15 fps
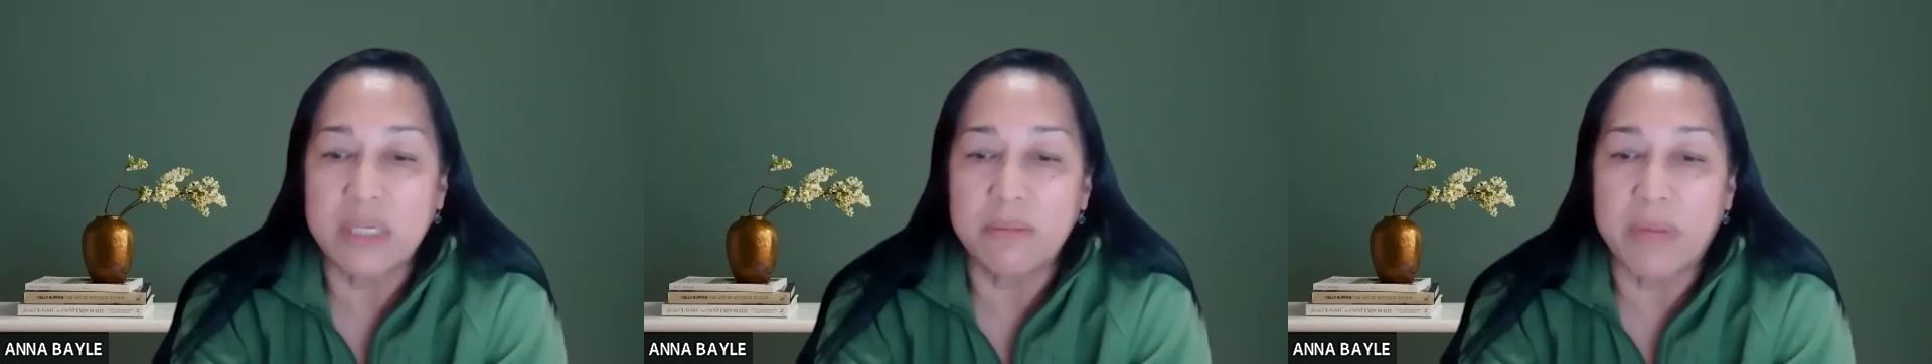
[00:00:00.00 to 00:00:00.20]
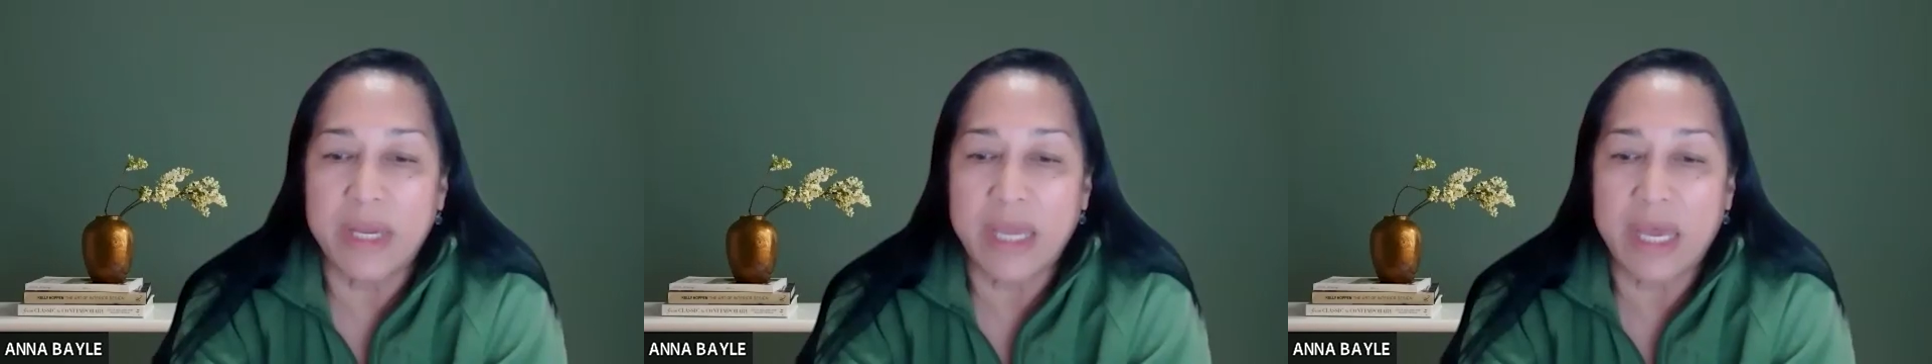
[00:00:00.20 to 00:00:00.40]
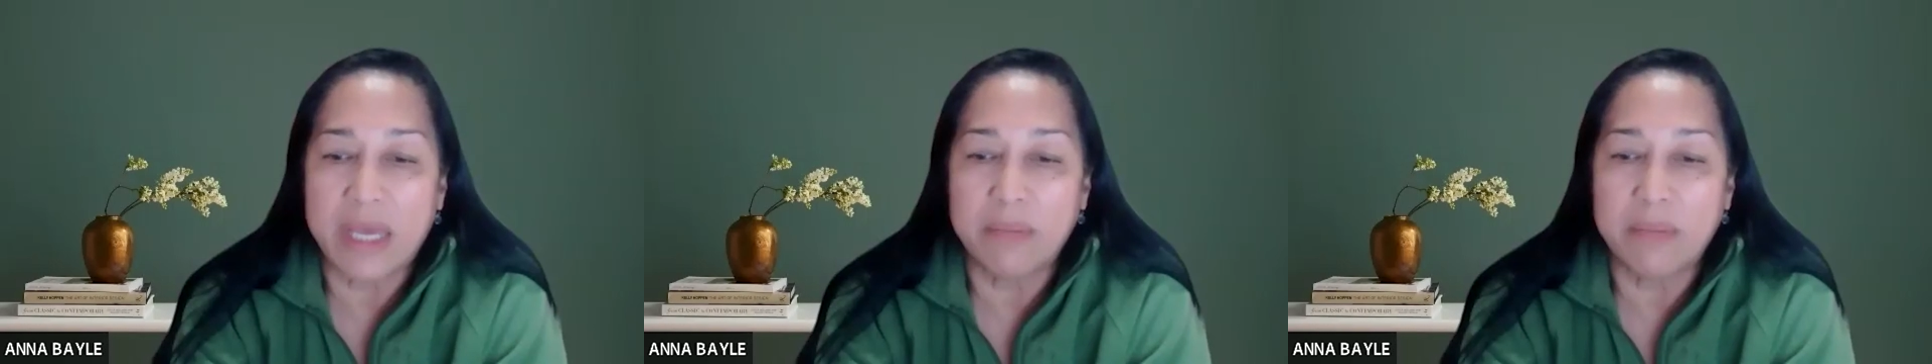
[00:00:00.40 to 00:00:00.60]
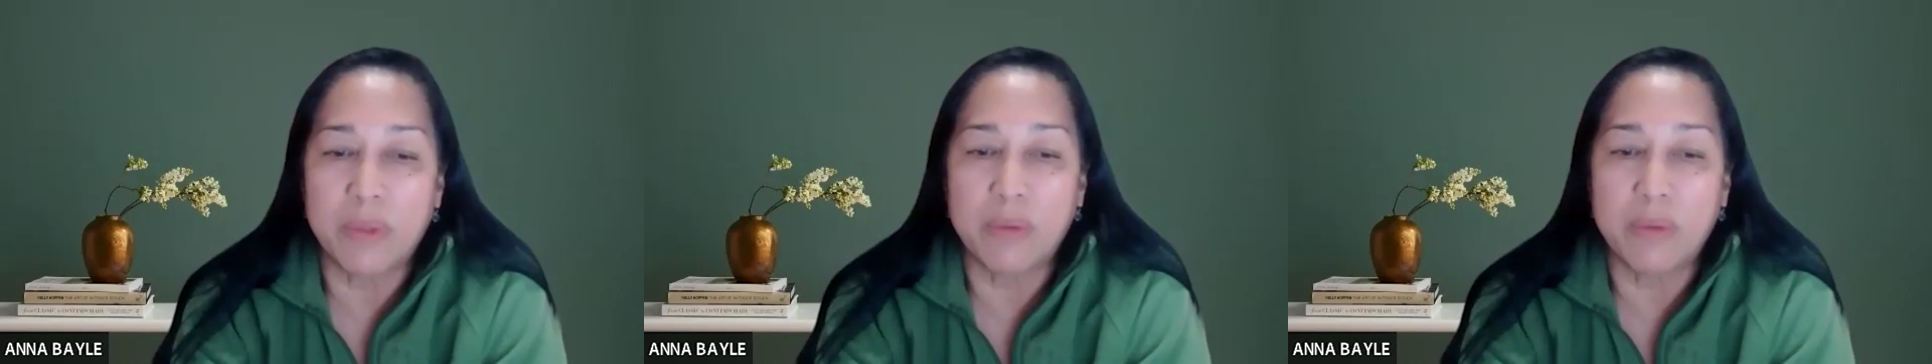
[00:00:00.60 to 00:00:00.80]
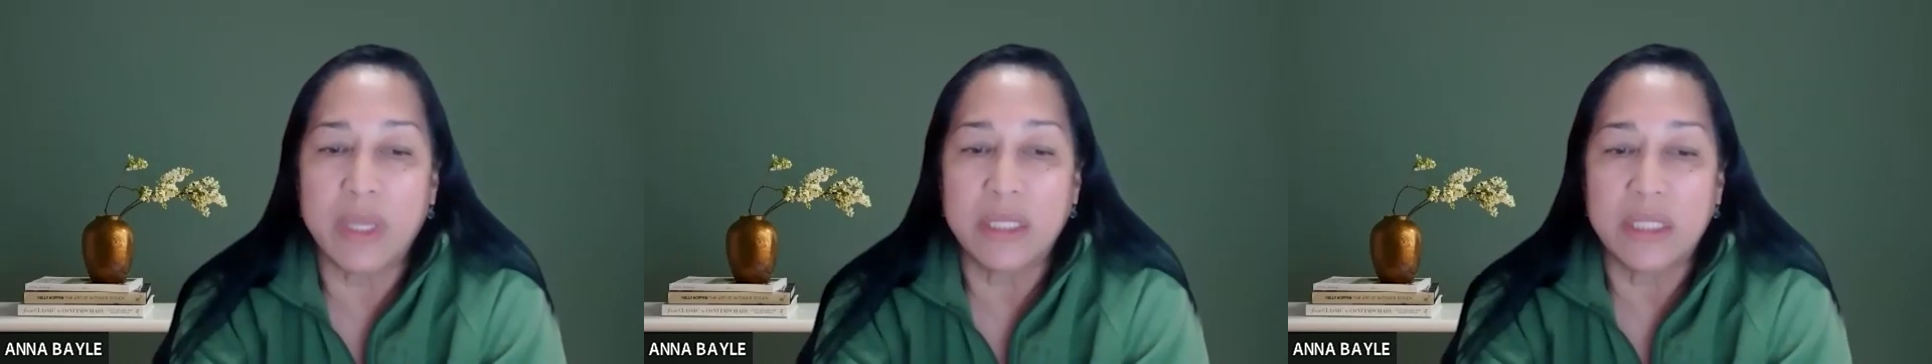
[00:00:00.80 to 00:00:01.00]
in my head
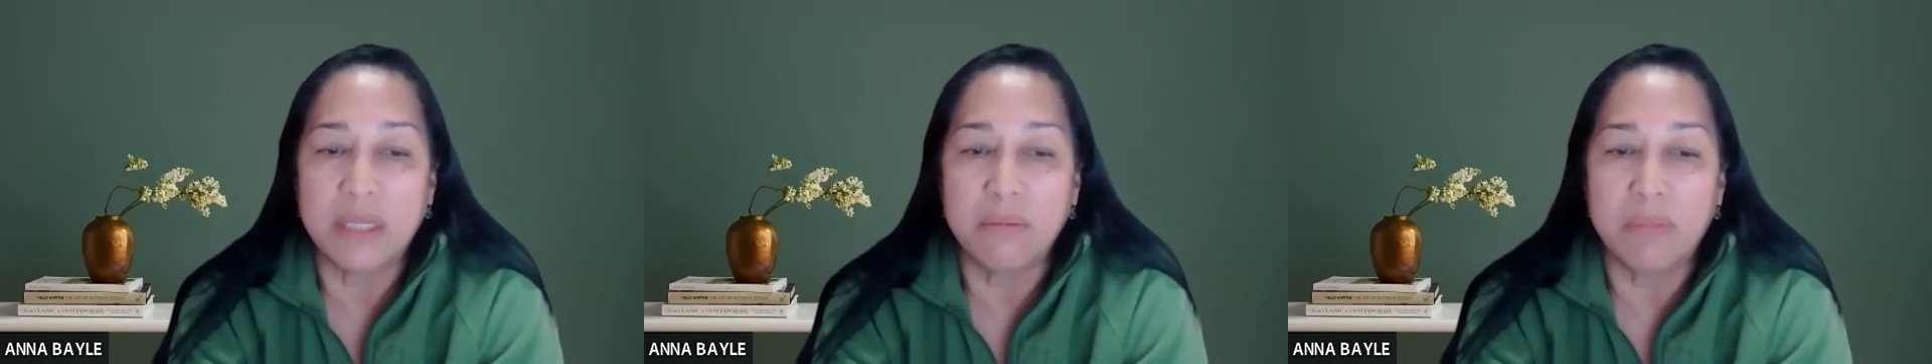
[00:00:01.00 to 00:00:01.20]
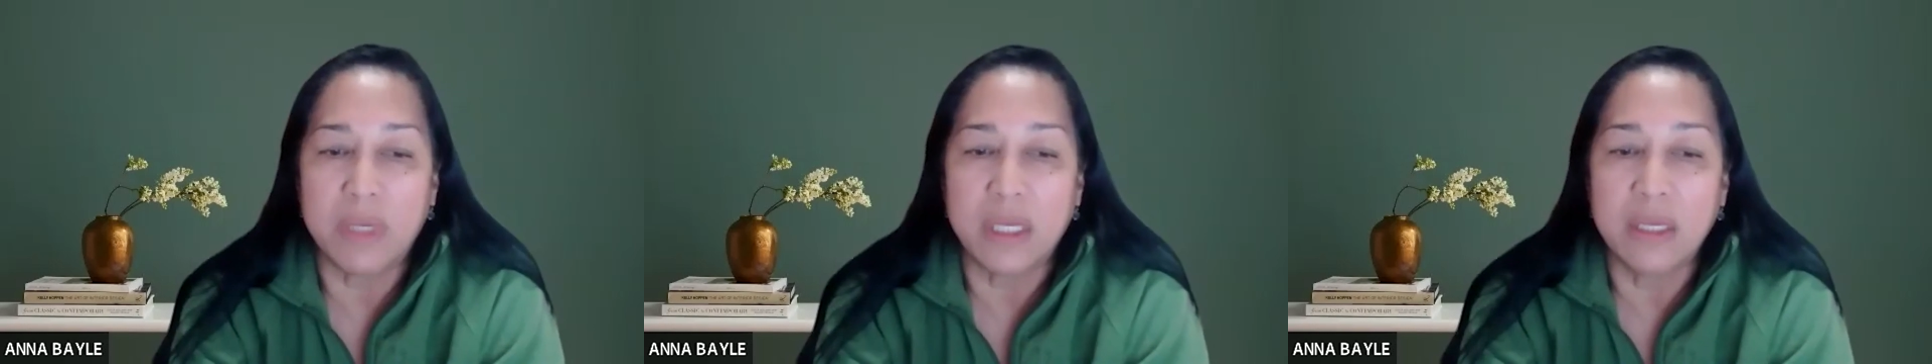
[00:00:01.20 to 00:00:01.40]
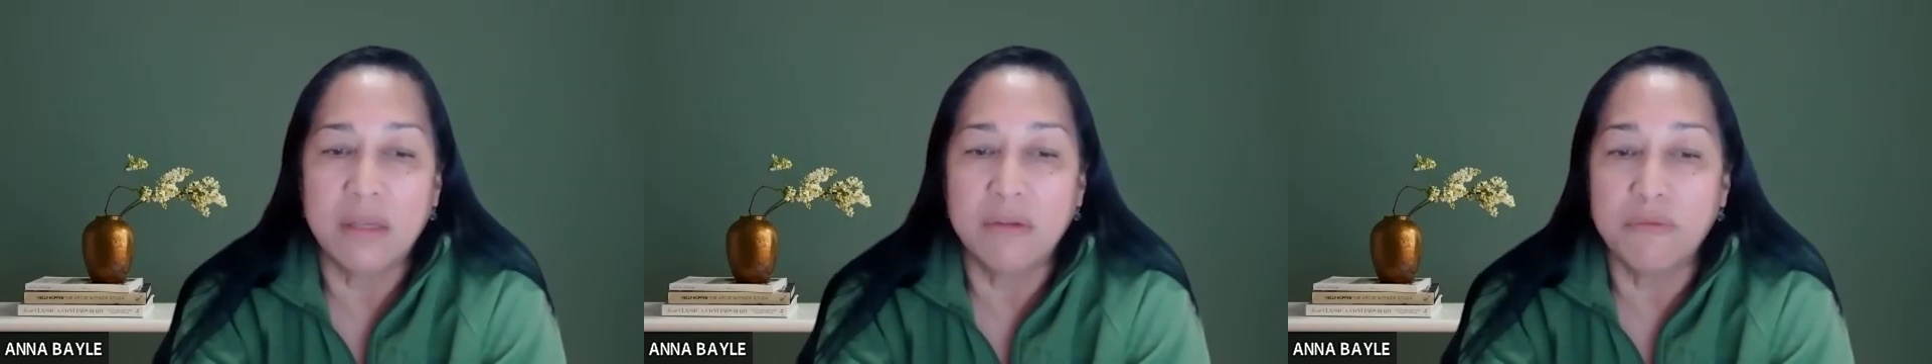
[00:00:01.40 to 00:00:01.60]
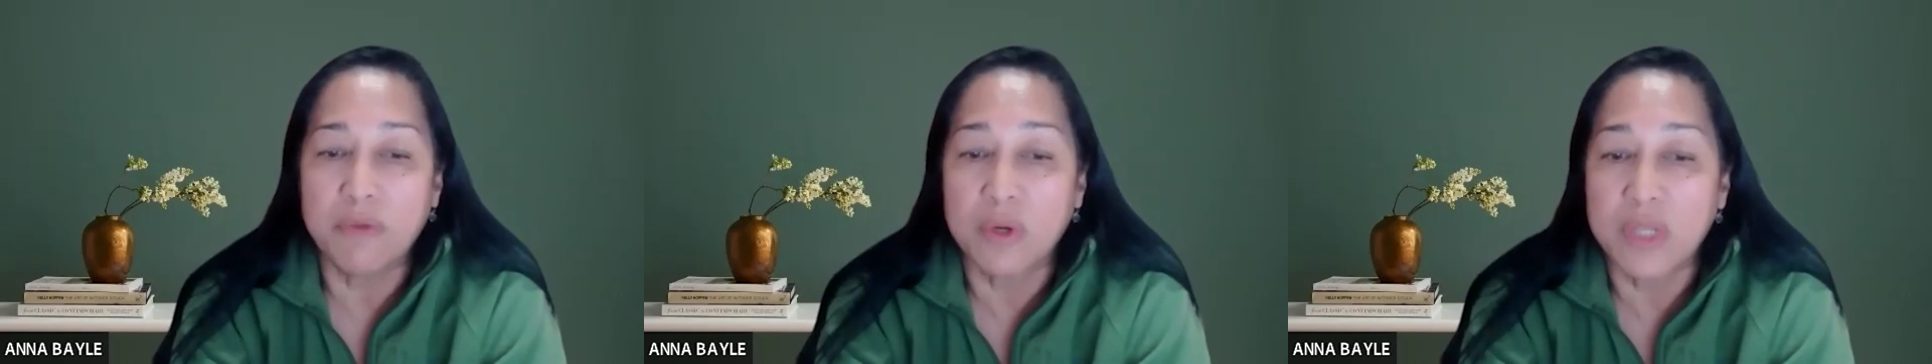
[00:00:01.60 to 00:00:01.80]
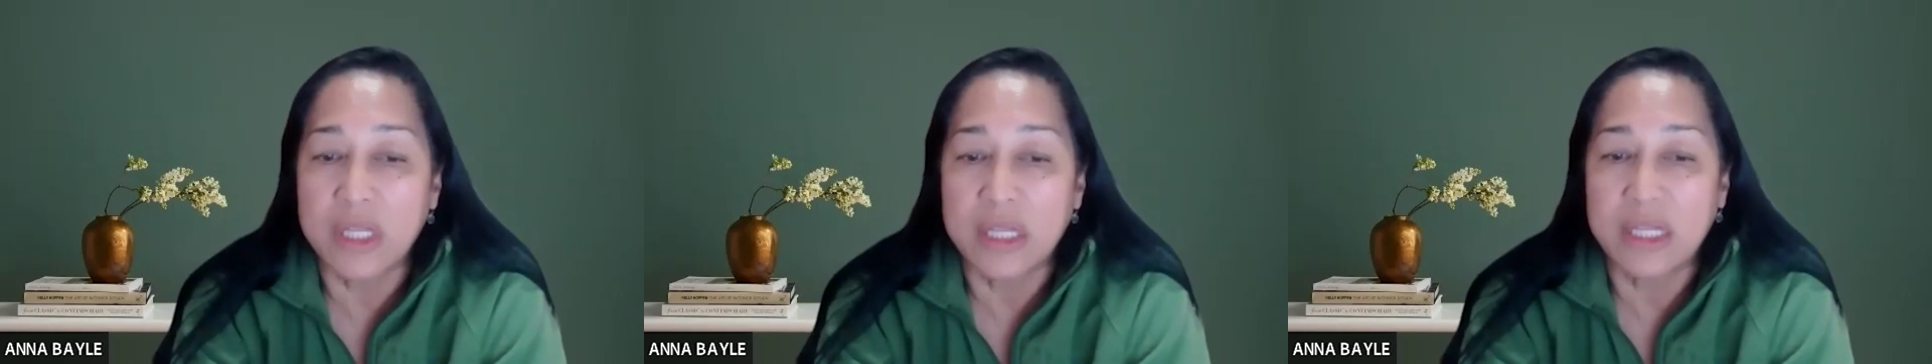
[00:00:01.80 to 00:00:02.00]
berating me
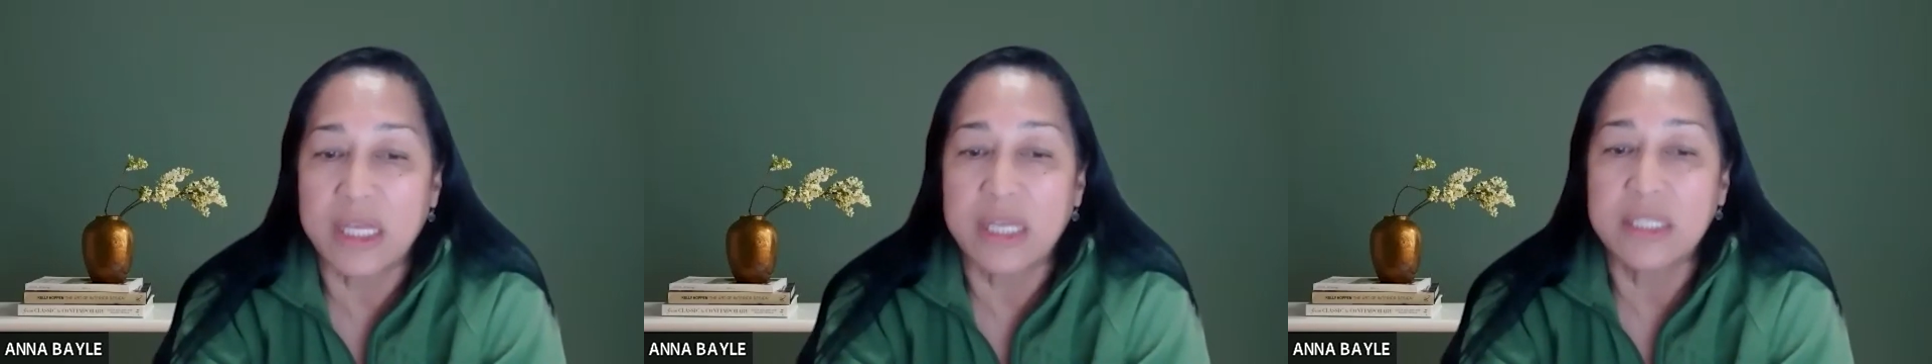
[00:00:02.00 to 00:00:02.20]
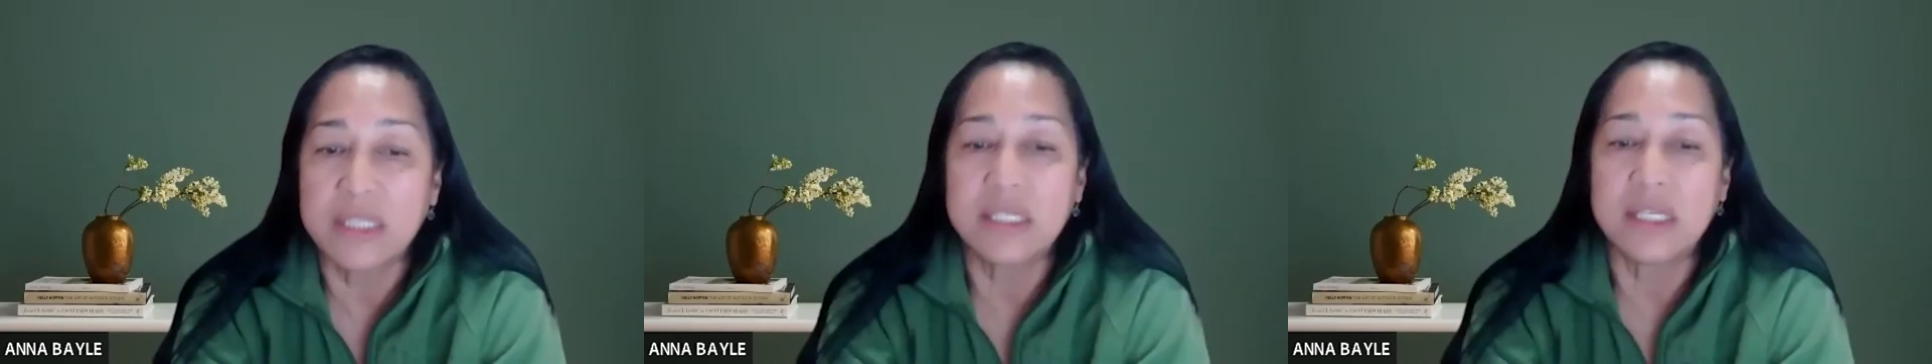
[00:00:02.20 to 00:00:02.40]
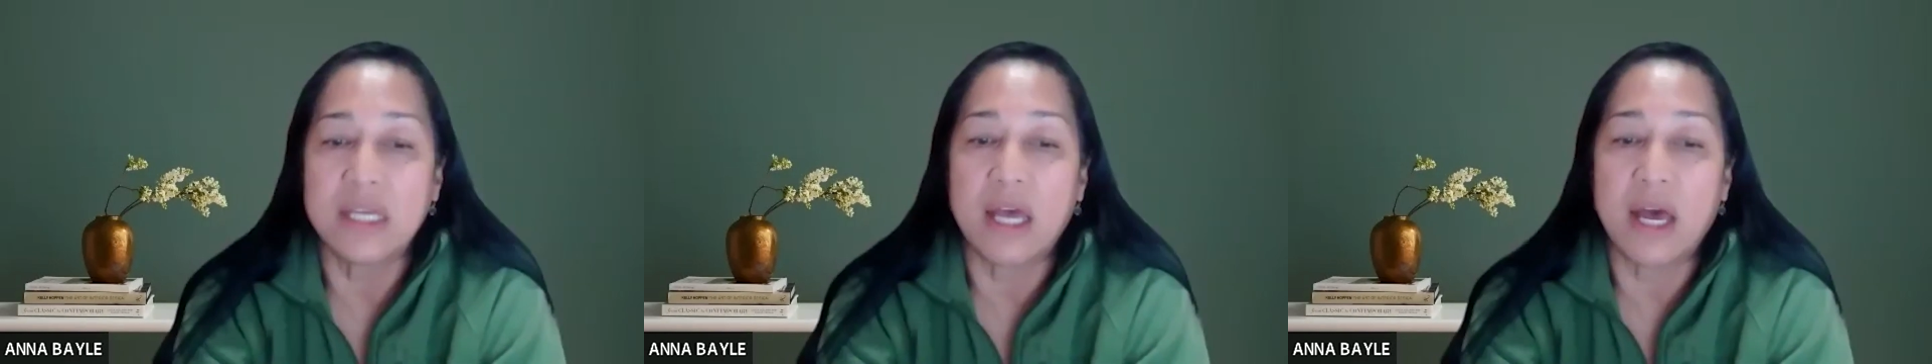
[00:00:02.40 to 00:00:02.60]
for the things